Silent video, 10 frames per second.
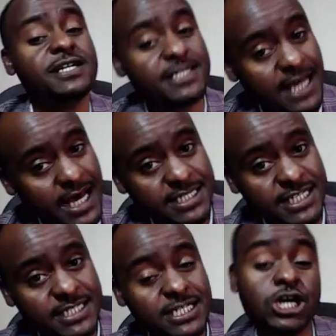the other
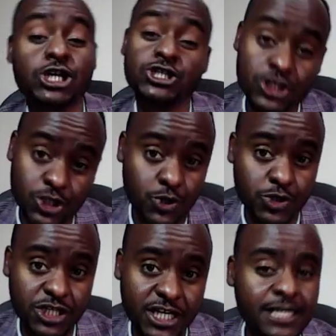is
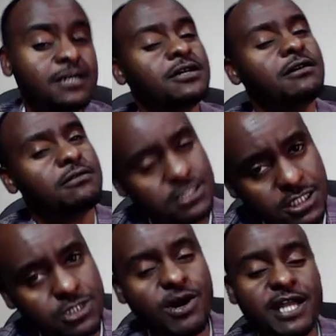sorting, the
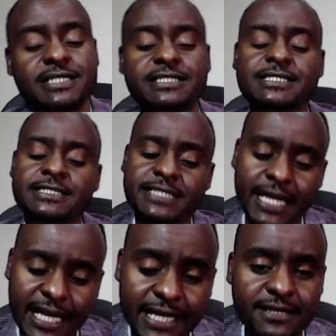third one is
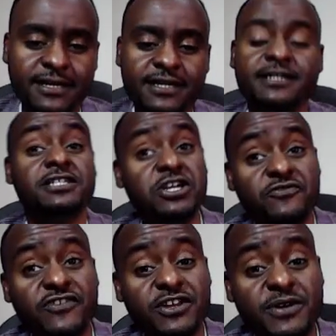selecting. Thank you
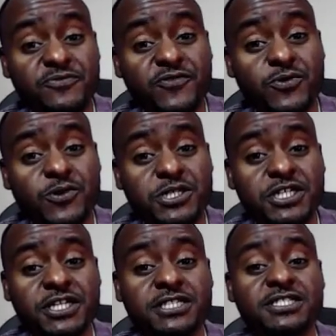very much for
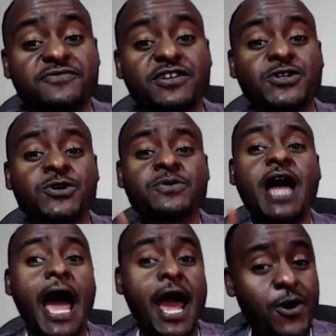watching this video.
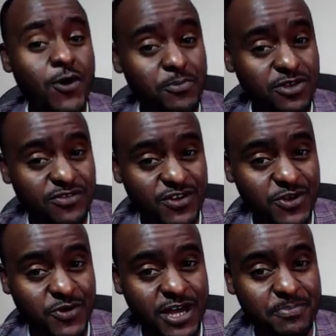I hope this
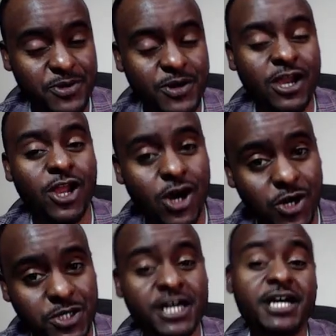video helped you a
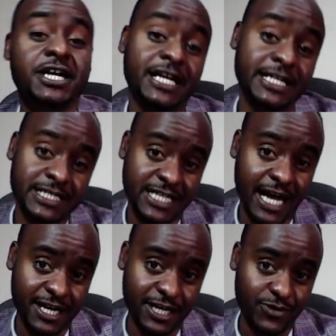lot in
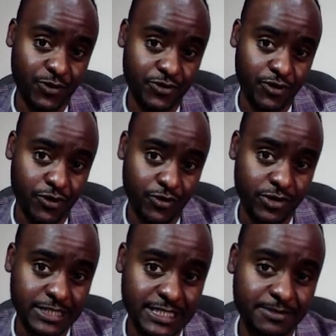understanding those
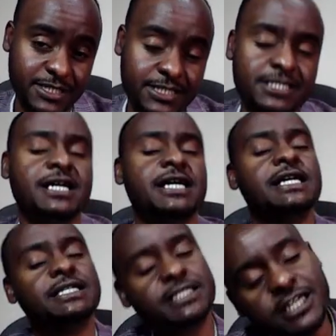concepts.
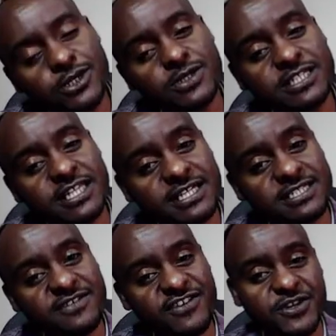See you in the next
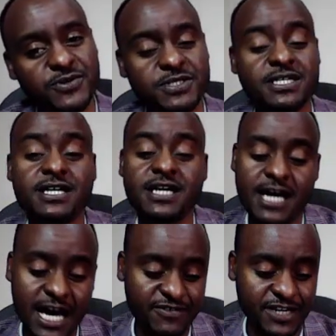videos. Have a